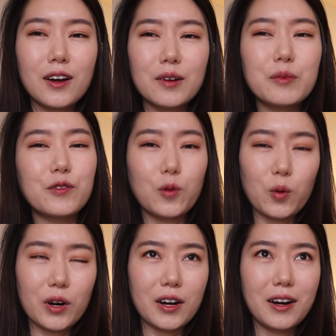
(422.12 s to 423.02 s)

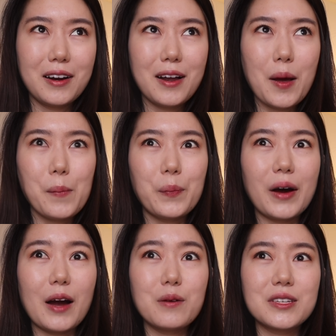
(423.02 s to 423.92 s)
before,
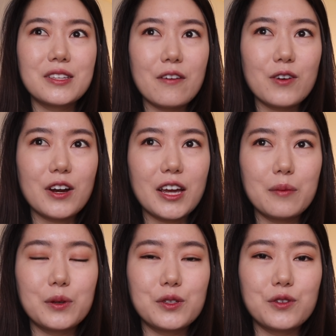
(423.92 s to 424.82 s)
but I was never
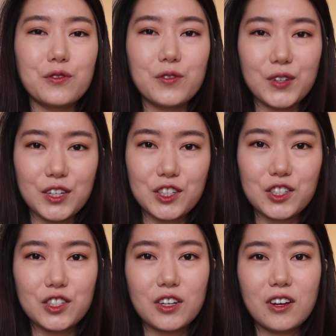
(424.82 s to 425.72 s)
able to
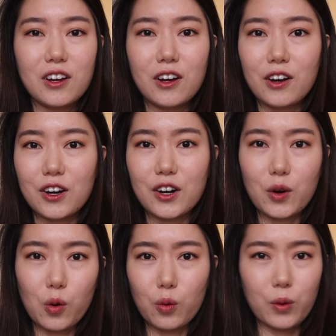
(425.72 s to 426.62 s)
finish her
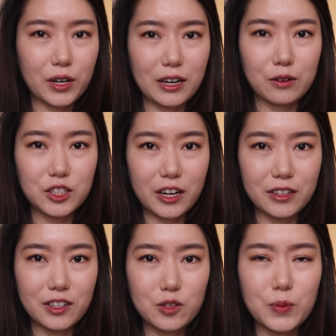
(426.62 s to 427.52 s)
whole workout
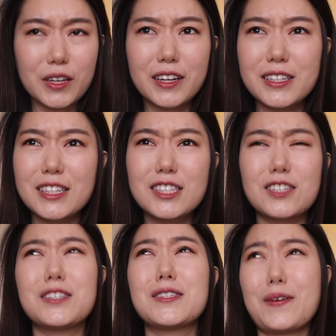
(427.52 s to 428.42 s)
challenge because it's
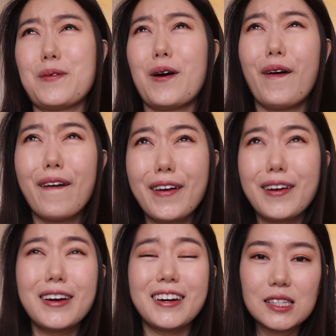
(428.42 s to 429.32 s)
just so
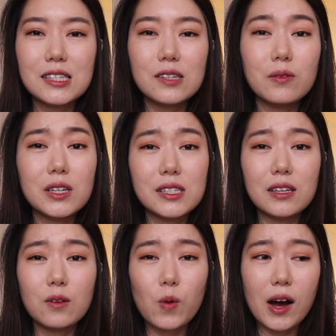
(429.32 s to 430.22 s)
hard. This is the
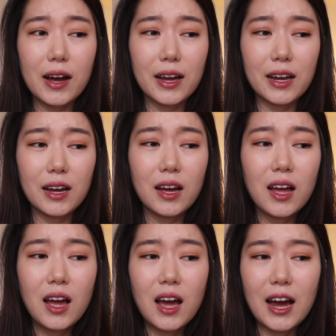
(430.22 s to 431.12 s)
reason why
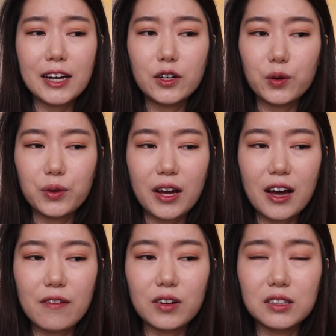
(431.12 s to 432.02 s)
I don't
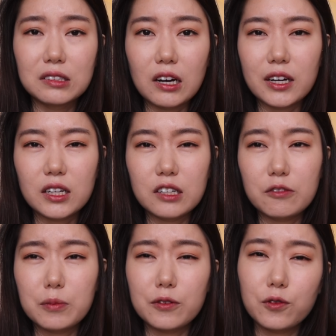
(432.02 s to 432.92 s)
have a lot
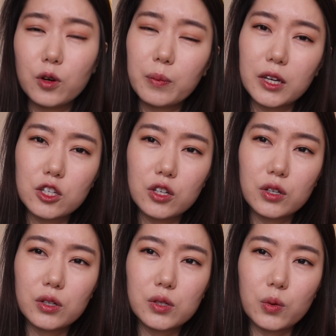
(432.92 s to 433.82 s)
of before
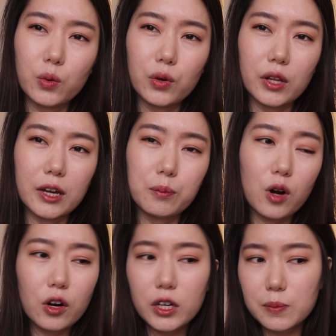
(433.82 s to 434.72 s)
pictures or like
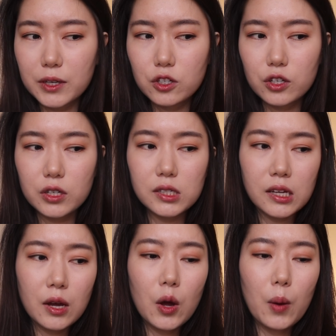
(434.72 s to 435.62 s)
progress pictures,
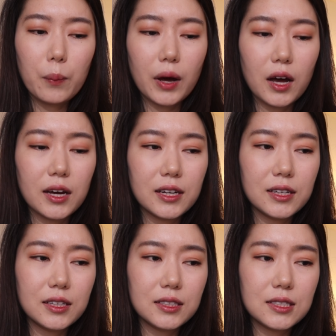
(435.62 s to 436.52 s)

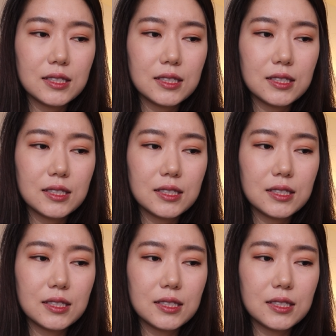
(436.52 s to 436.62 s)
but